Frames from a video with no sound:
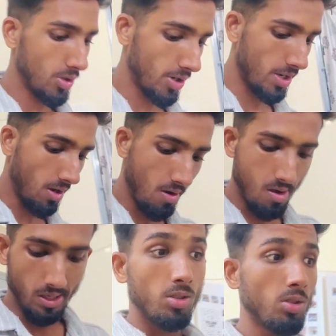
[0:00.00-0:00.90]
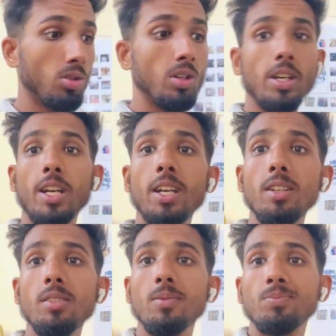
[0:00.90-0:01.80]
Okay. So
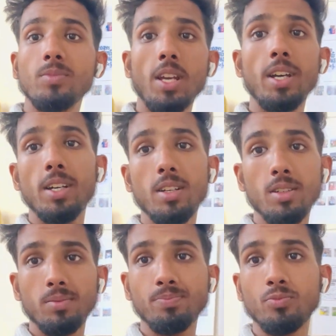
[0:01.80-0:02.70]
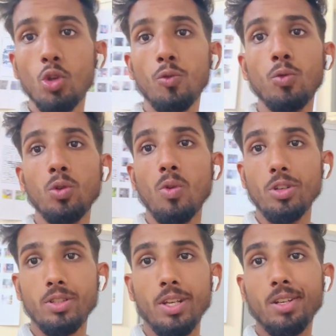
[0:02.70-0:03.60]
again, here no food
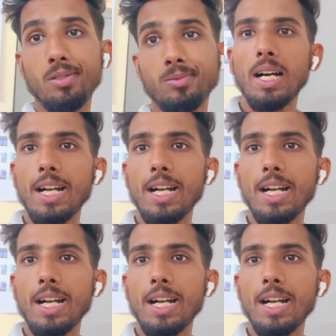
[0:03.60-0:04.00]
was there,